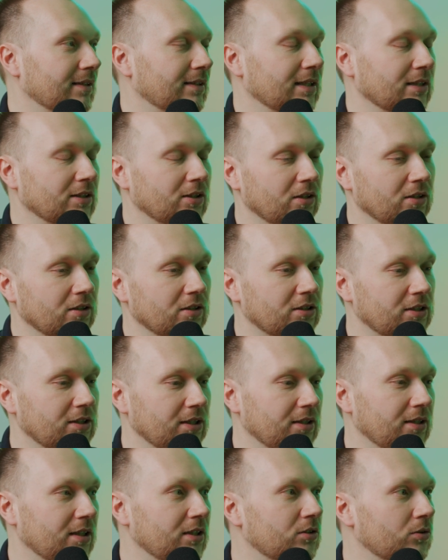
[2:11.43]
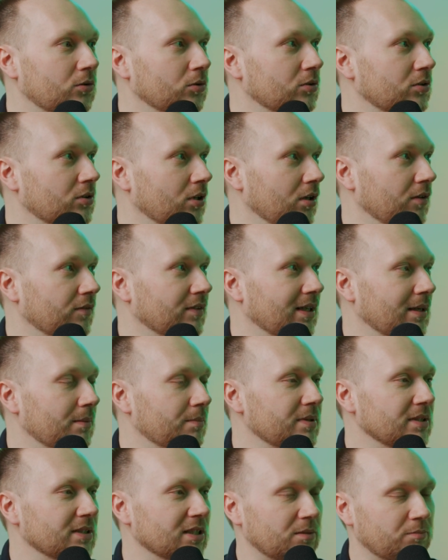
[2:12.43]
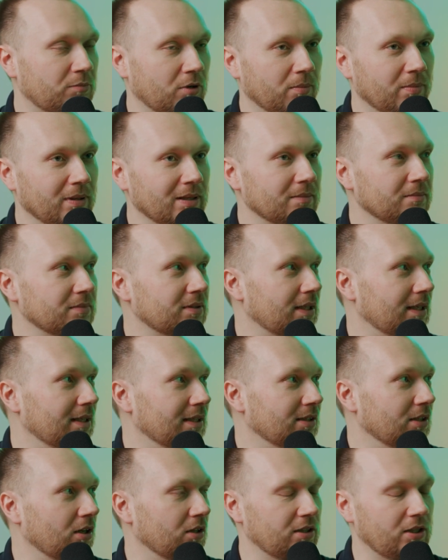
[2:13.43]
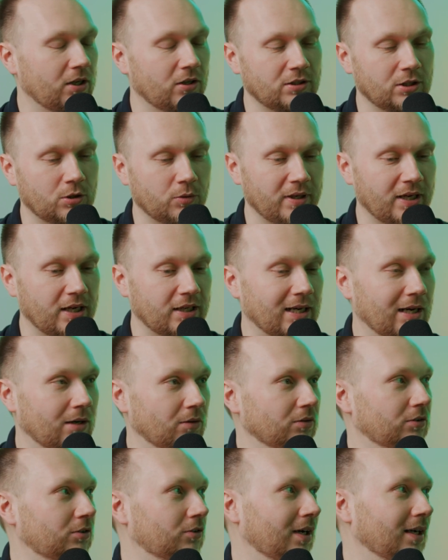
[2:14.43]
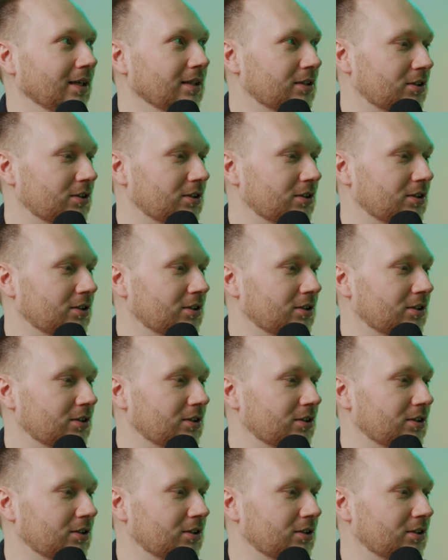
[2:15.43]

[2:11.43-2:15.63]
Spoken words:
technology needs to solve the business problems and not the other way around, right?